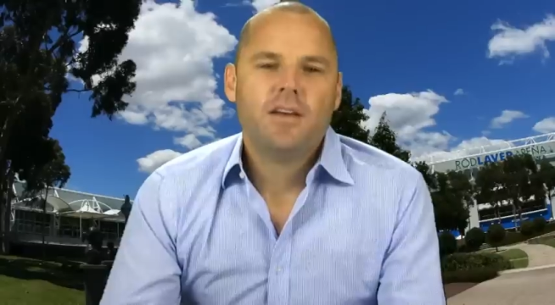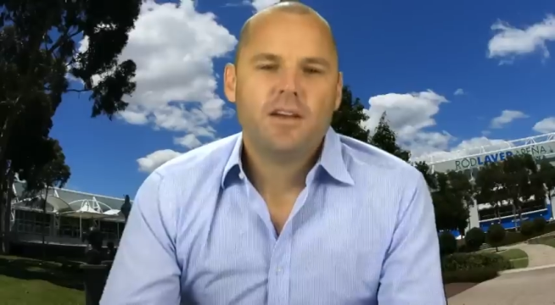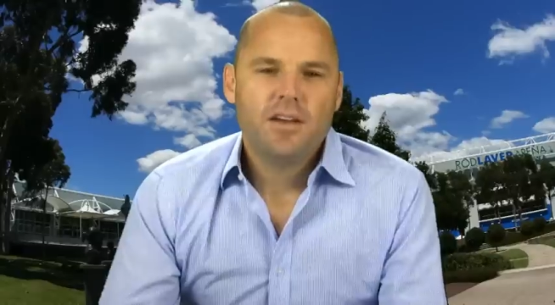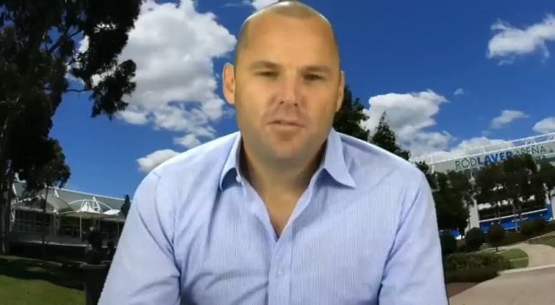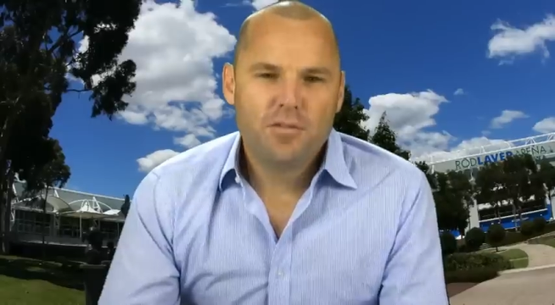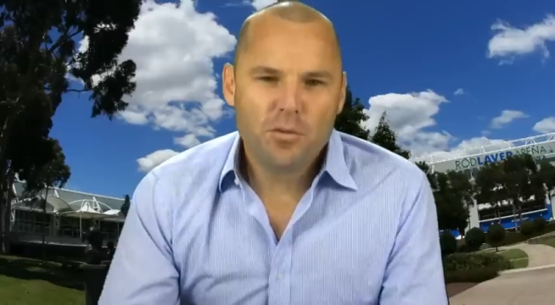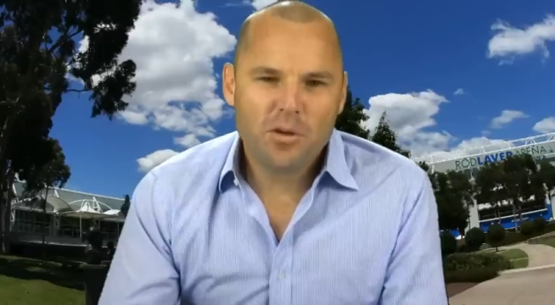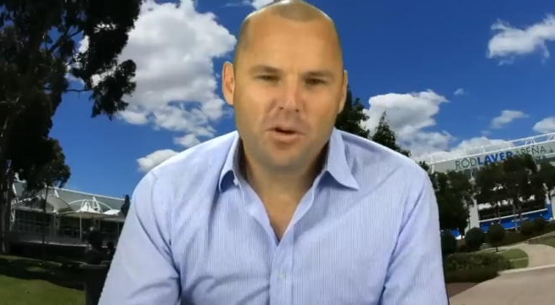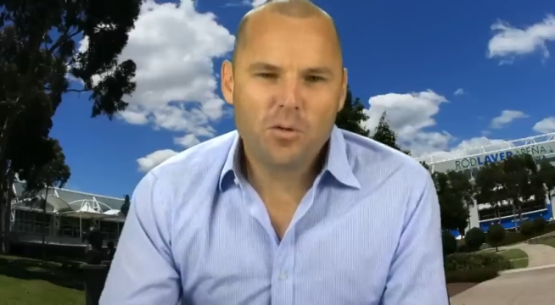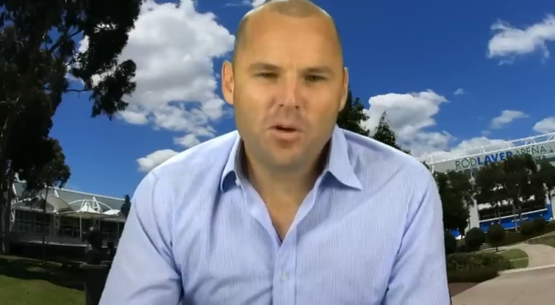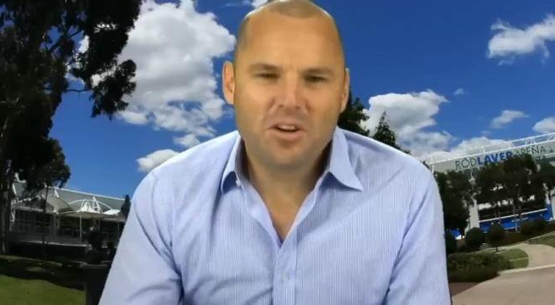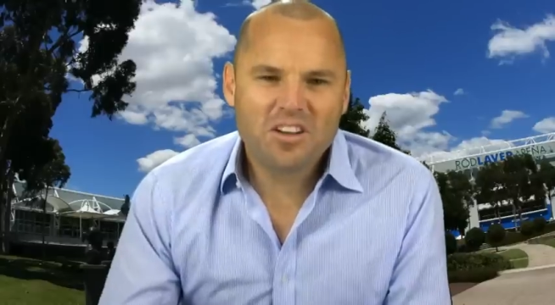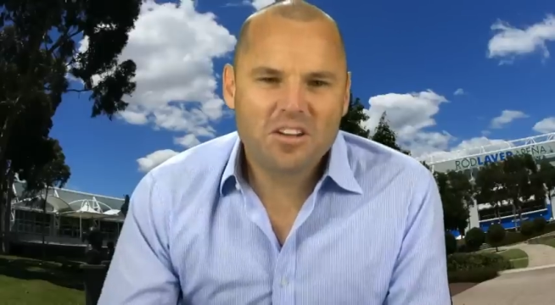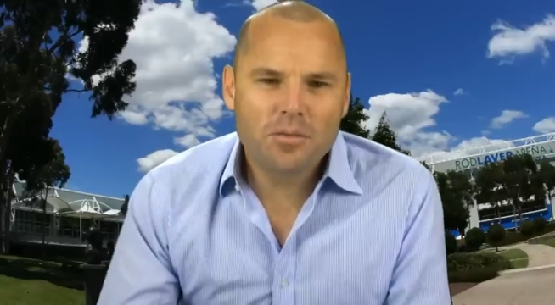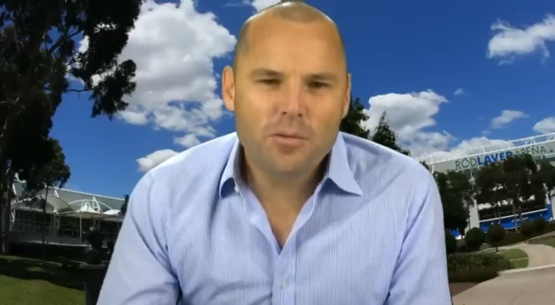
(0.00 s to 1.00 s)
If you want to
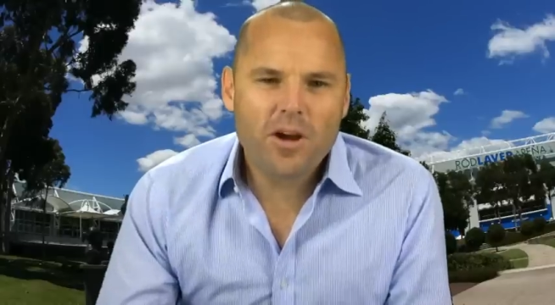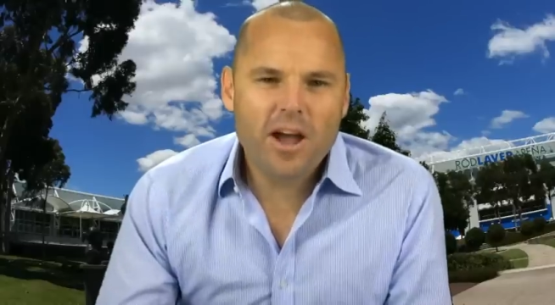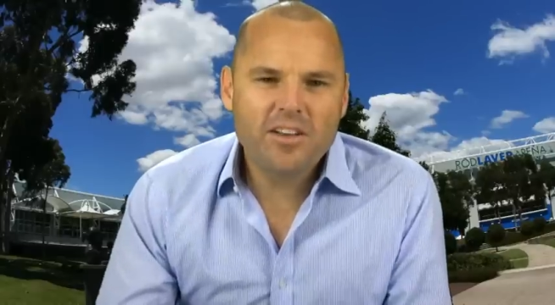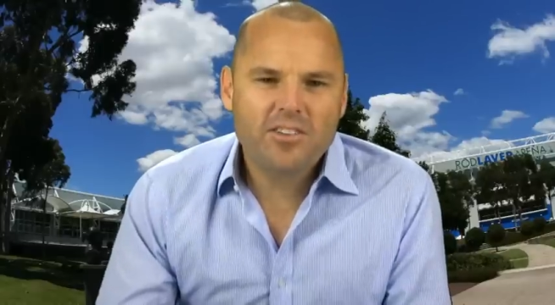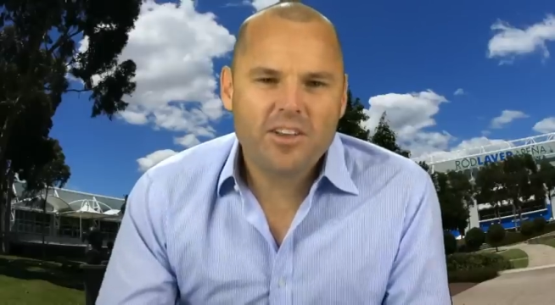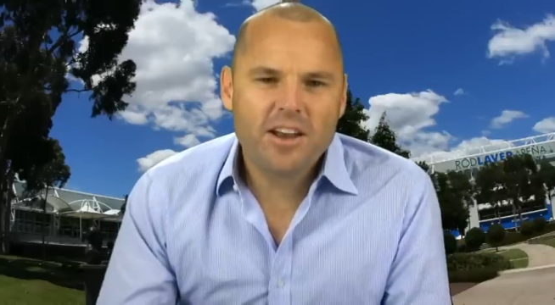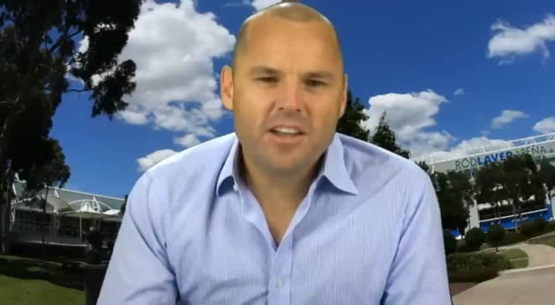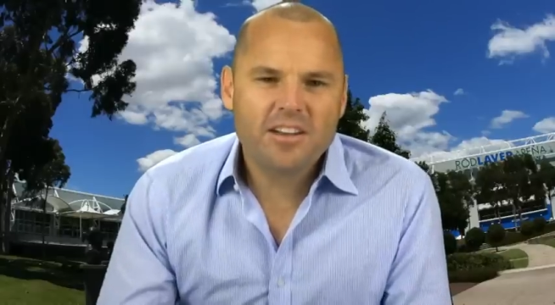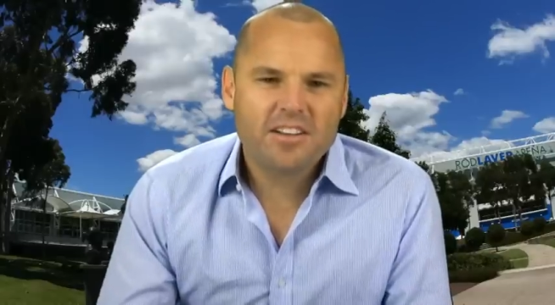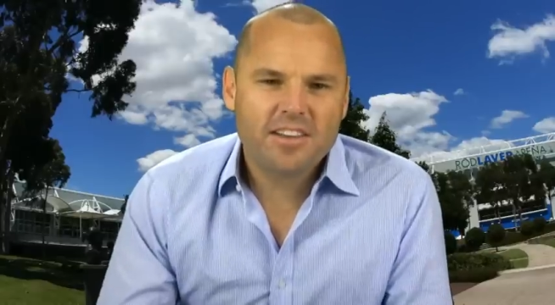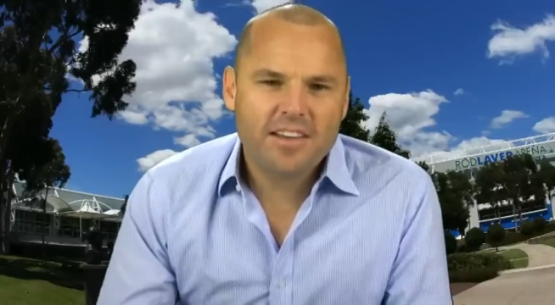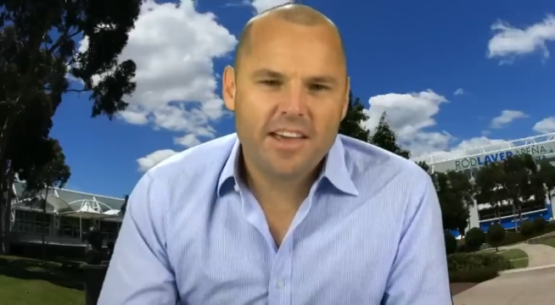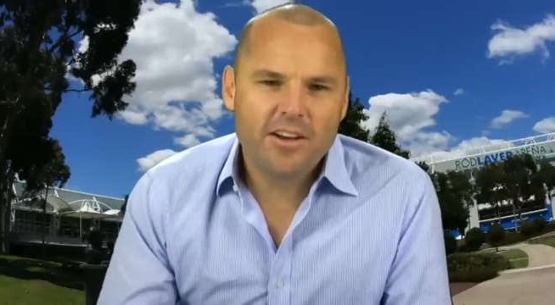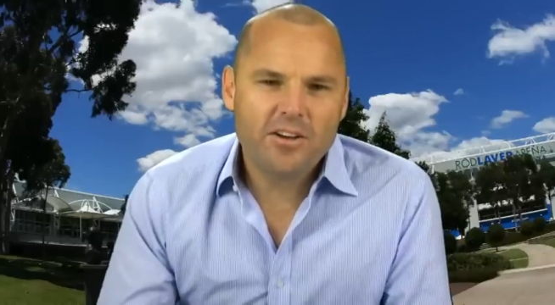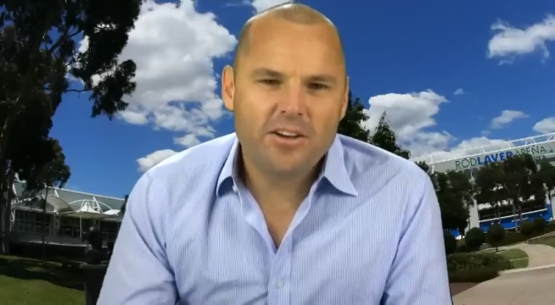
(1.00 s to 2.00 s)
watch some great tennis,
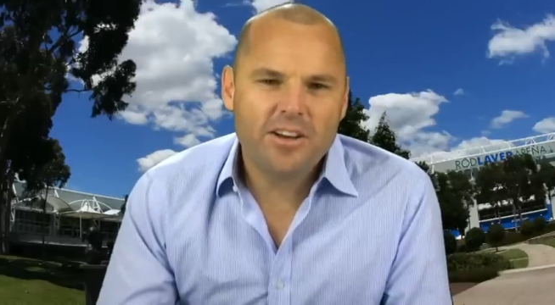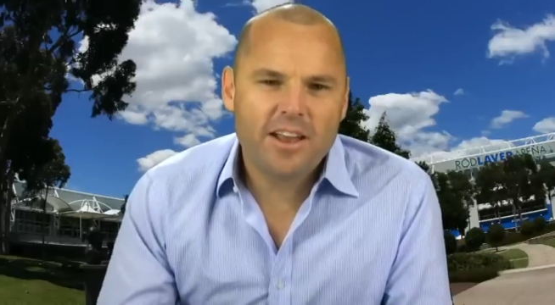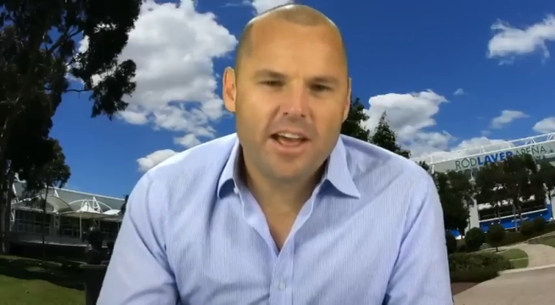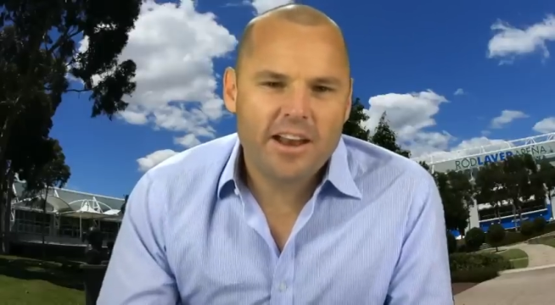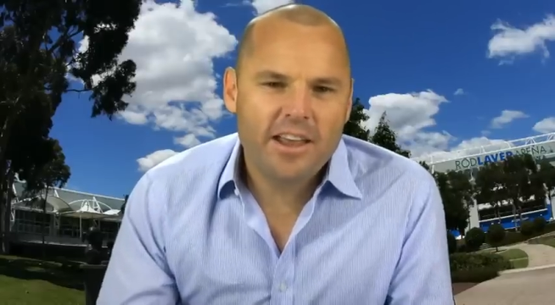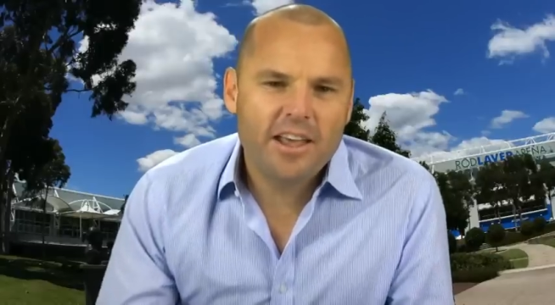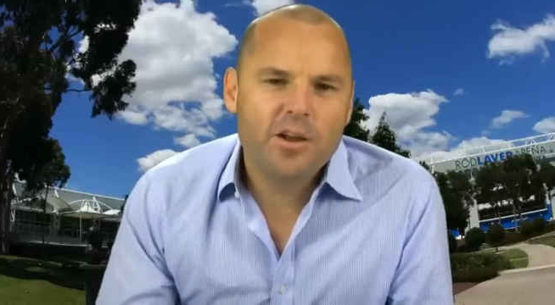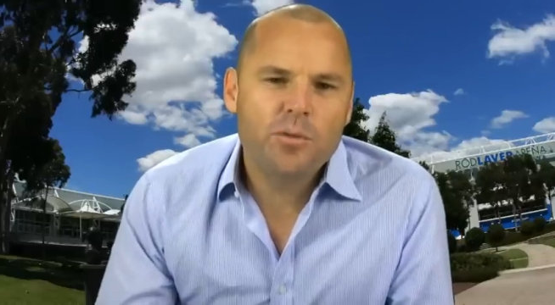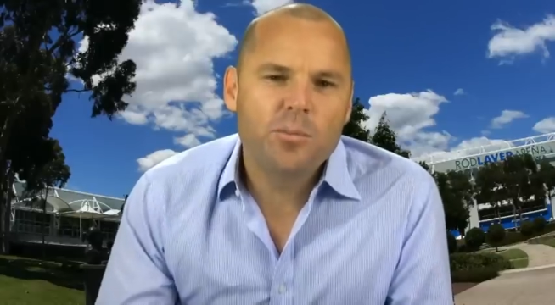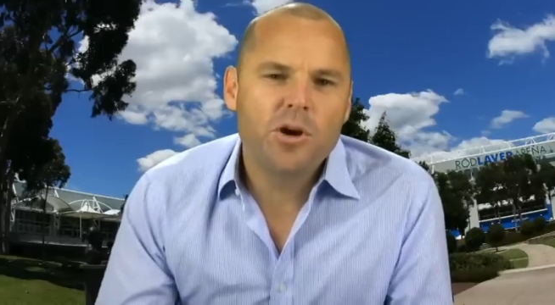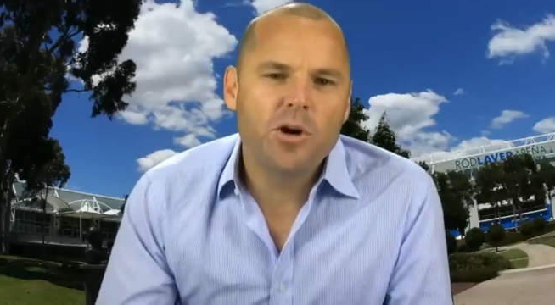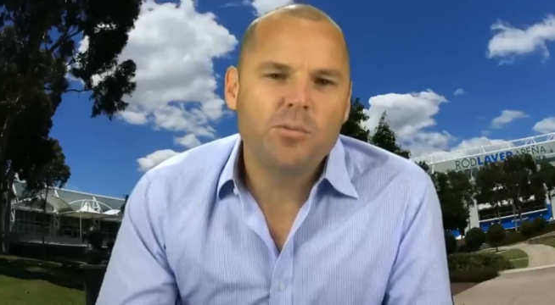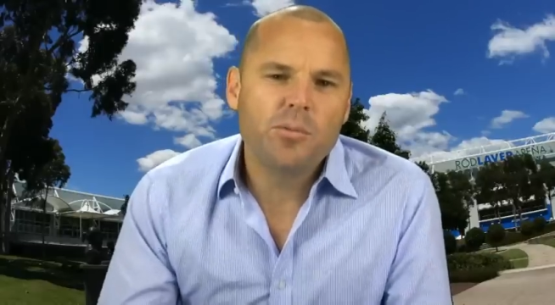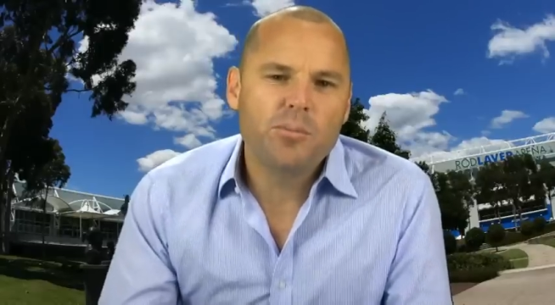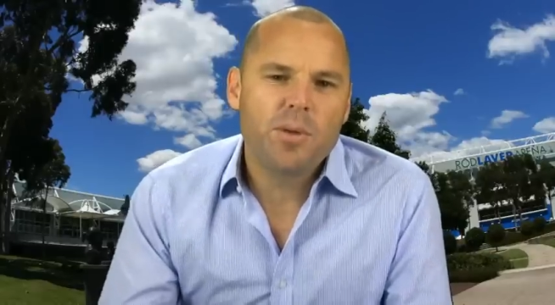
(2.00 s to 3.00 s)
get on down here to
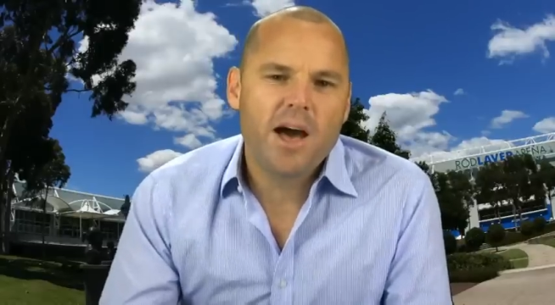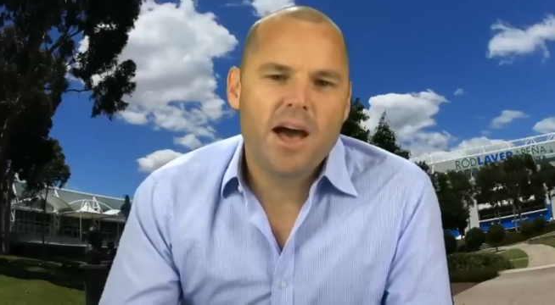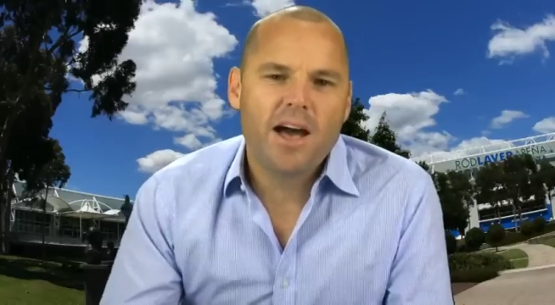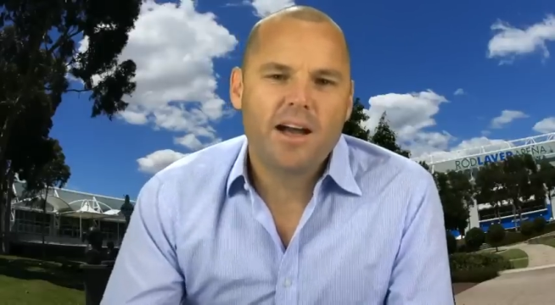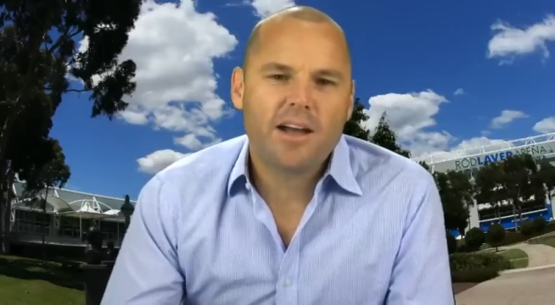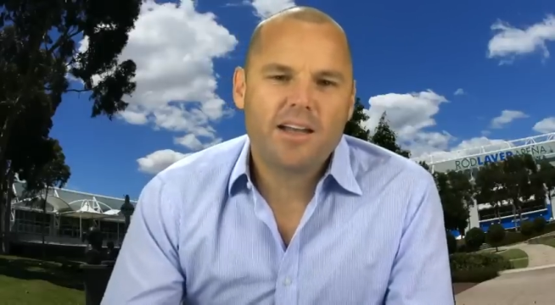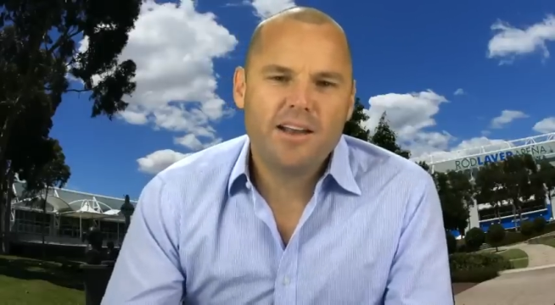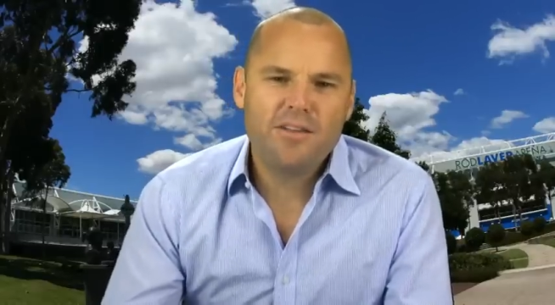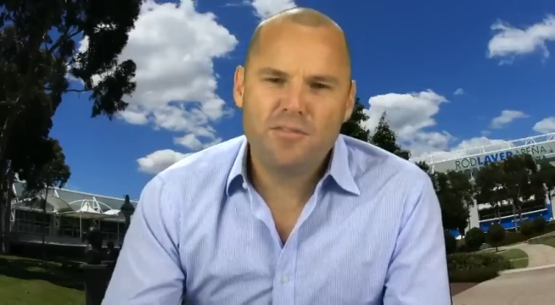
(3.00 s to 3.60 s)
Melbourne Park.